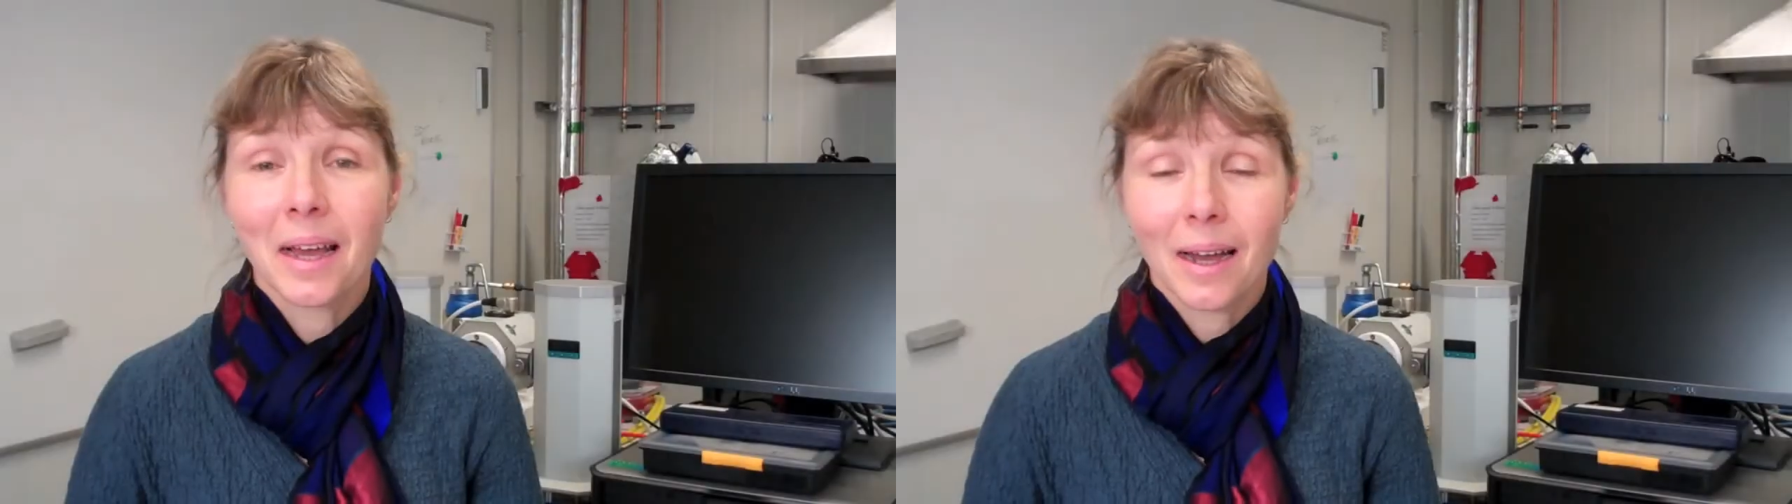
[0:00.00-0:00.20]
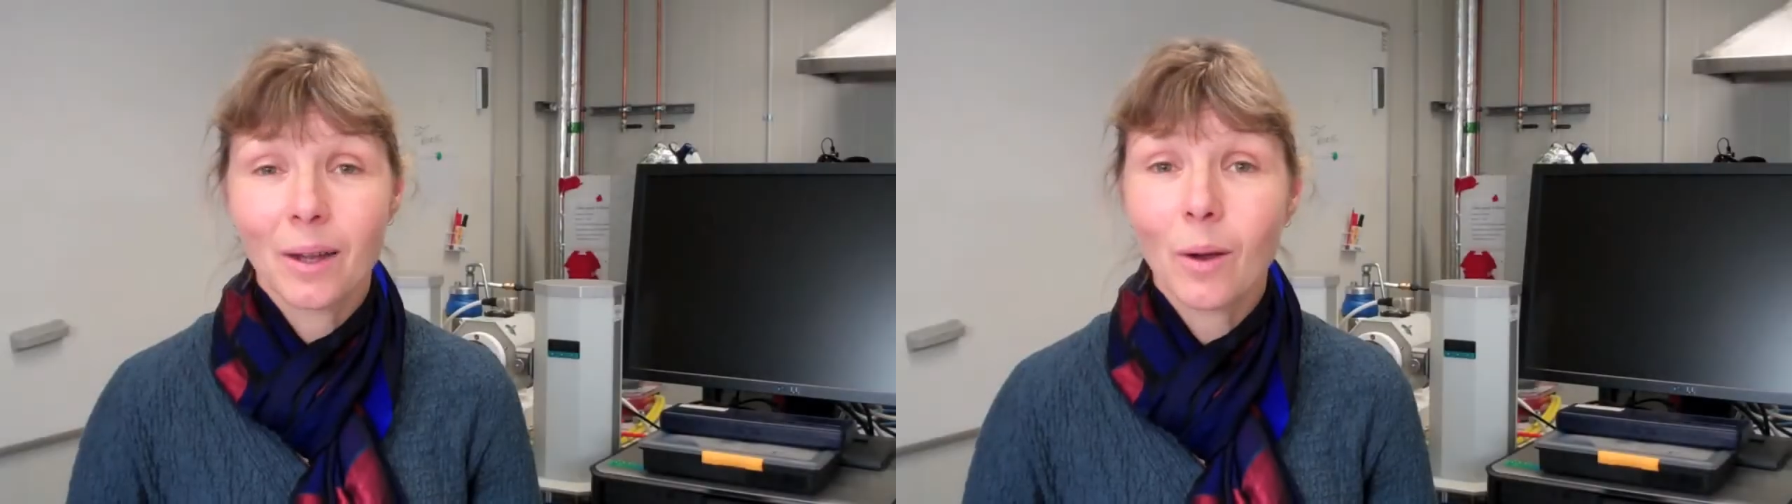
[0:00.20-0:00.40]

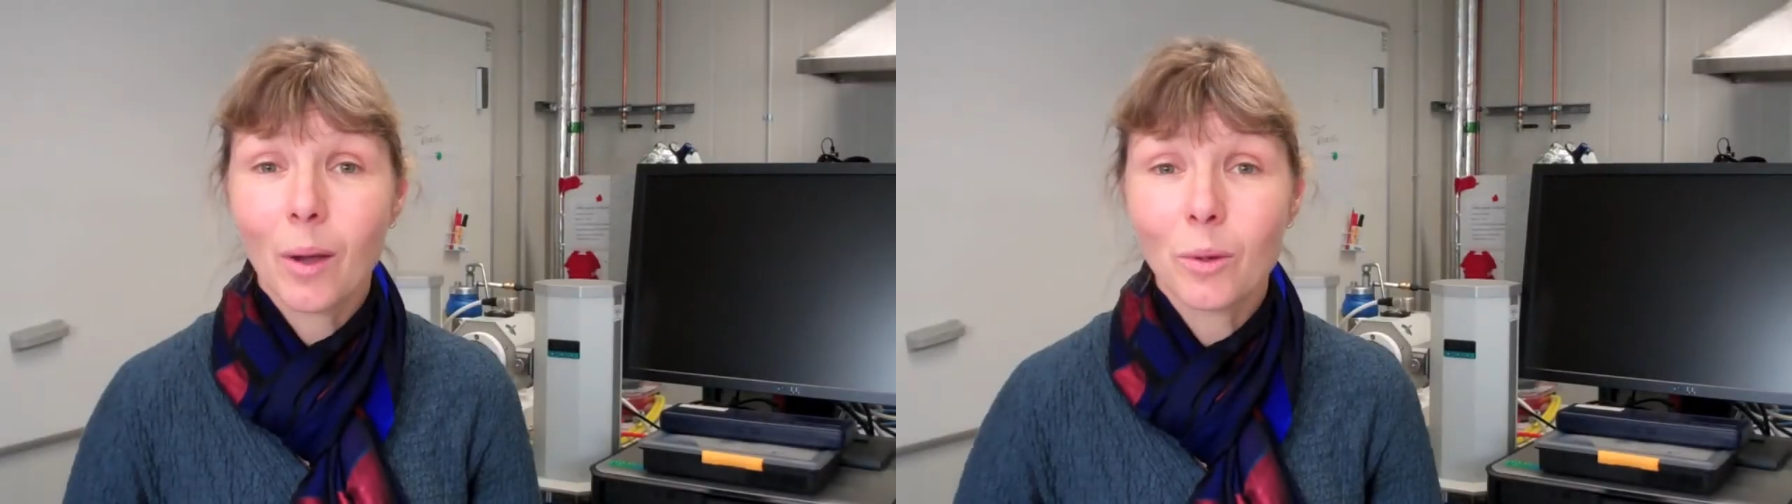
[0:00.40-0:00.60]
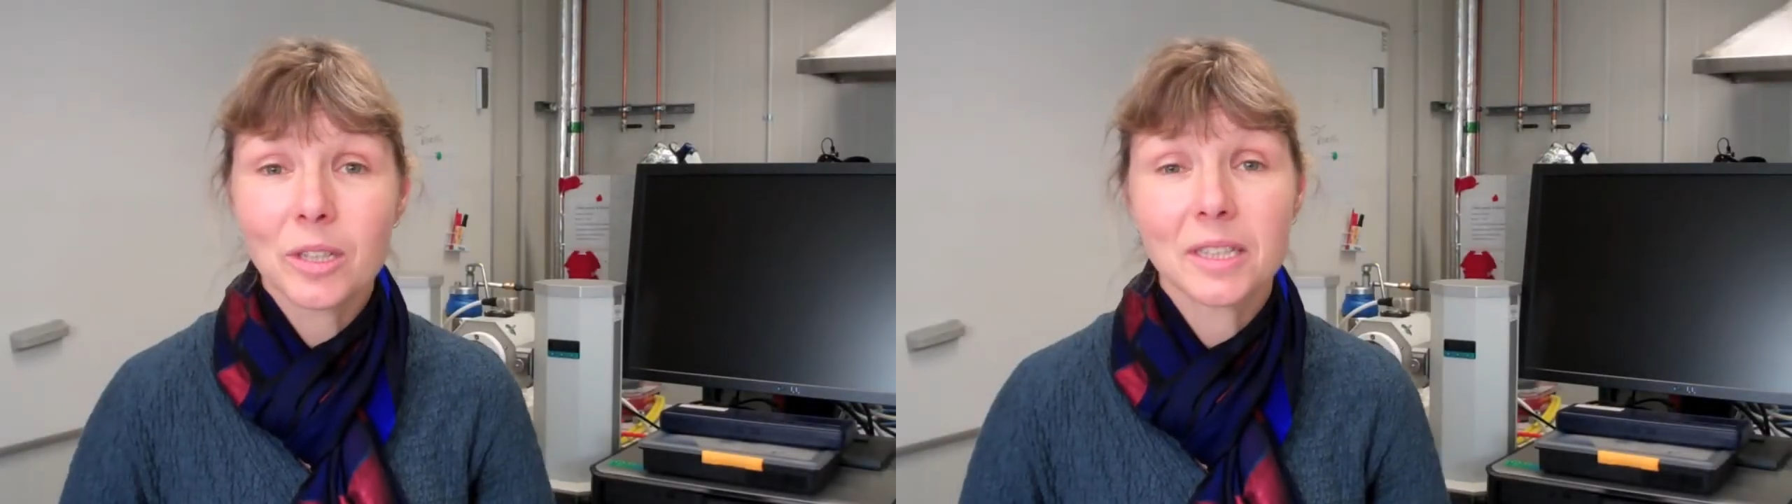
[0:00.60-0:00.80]
I
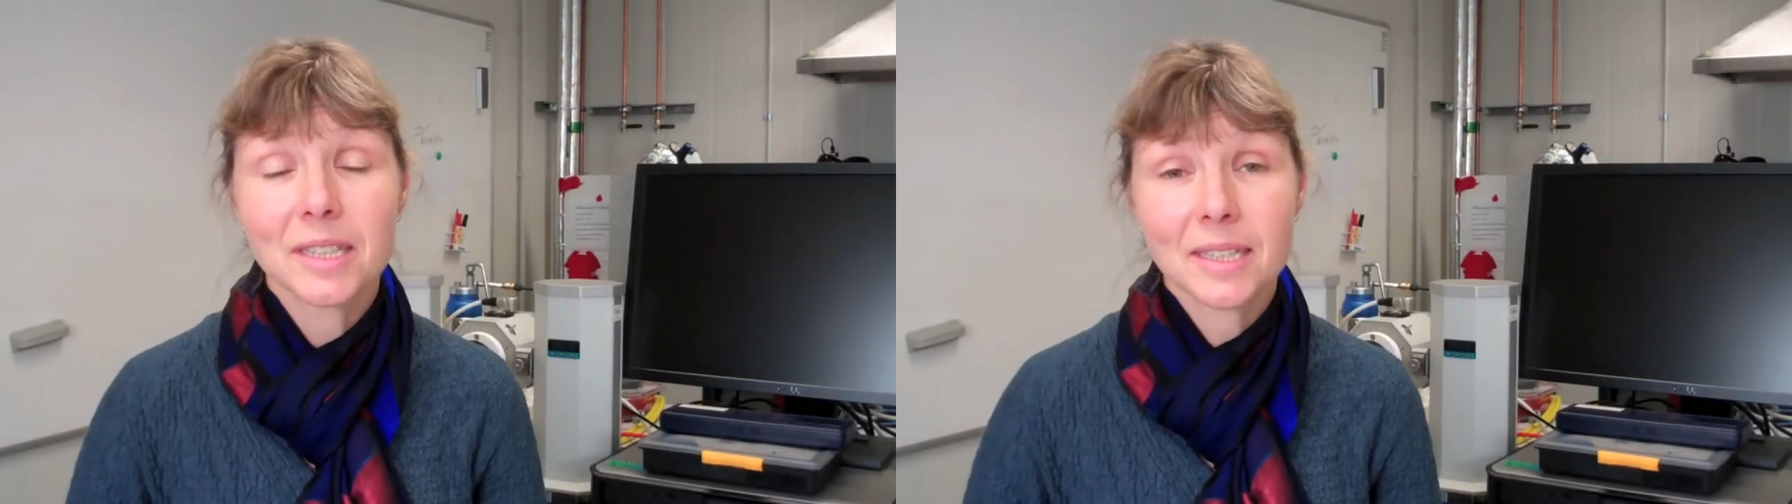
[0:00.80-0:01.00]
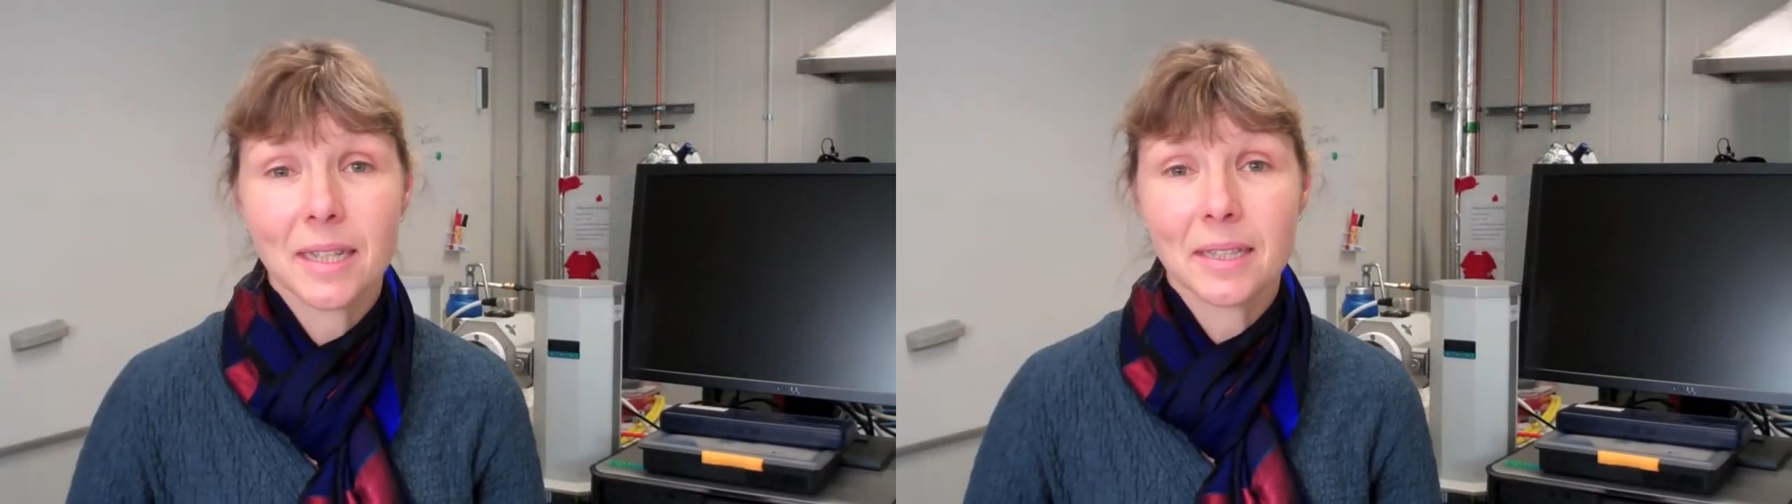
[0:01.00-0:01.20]
want to
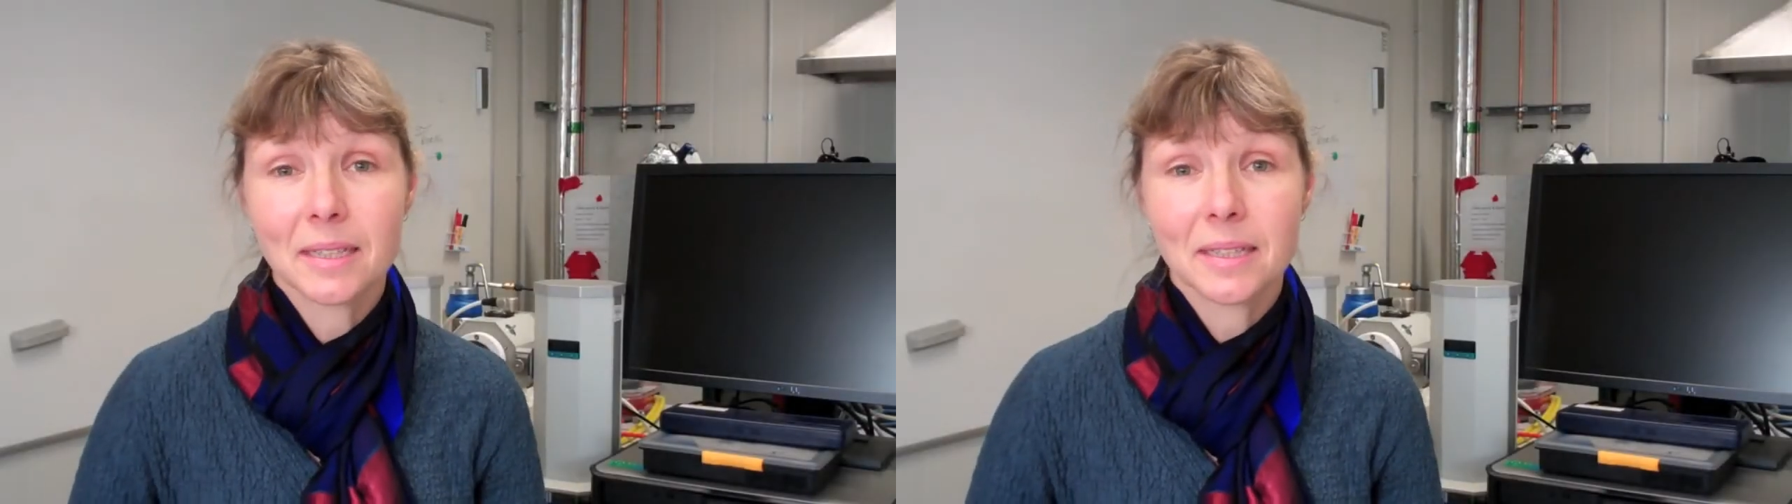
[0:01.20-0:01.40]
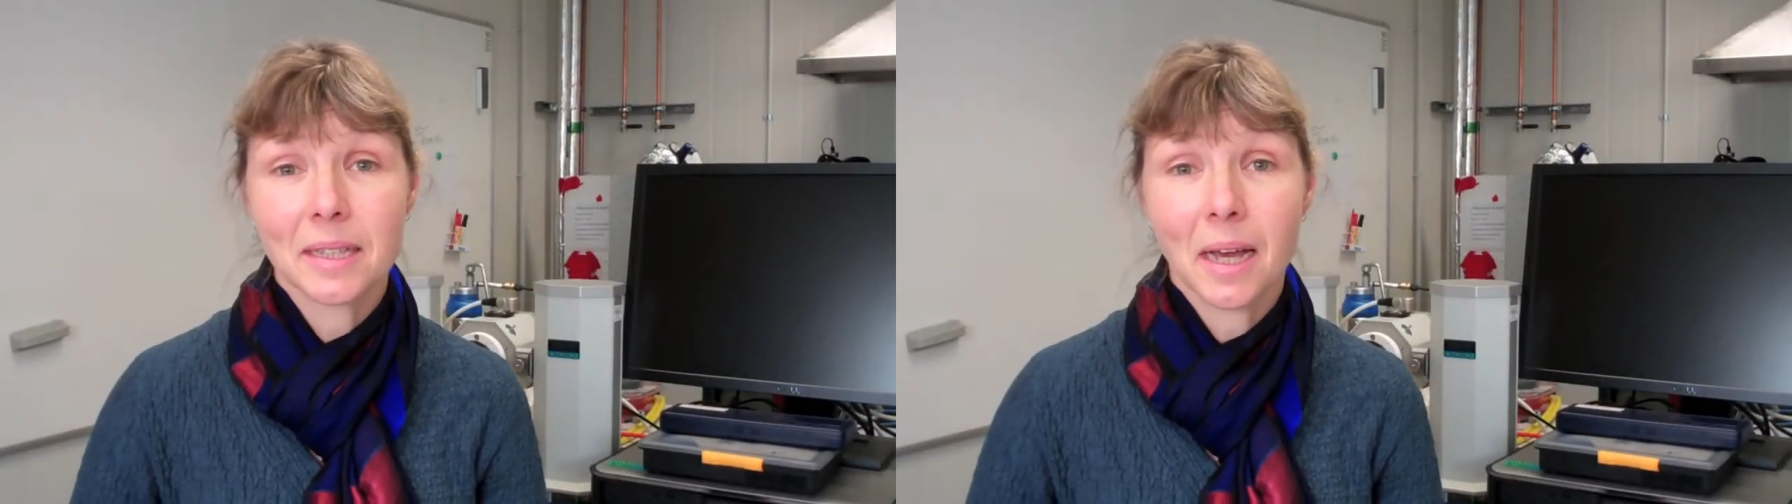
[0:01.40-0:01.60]
discuss